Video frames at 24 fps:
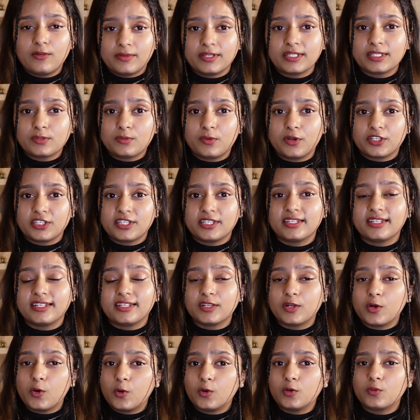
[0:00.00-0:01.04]
Always wash it
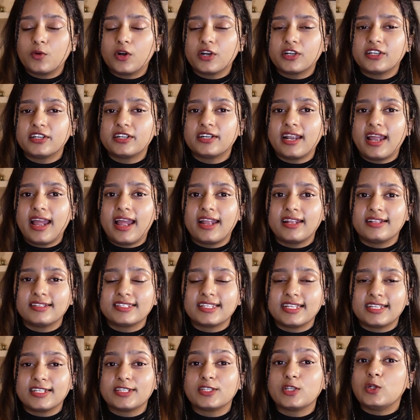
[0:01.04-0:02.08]
in cold water
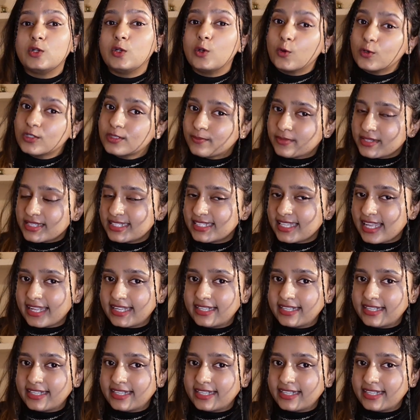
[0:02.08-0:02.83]
and set it to low spin